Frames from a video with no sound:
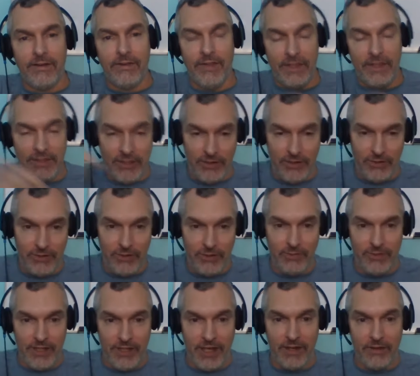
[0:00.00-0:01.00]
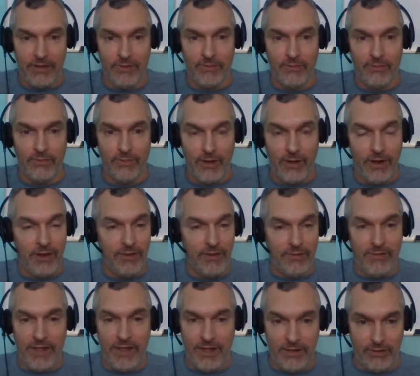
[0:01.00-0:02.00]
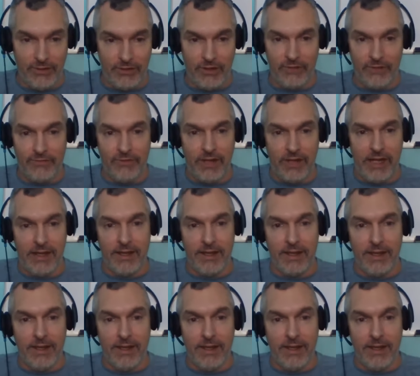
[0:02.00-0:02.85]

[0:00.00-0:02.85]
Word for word: this YouTube channel where all the videos are free.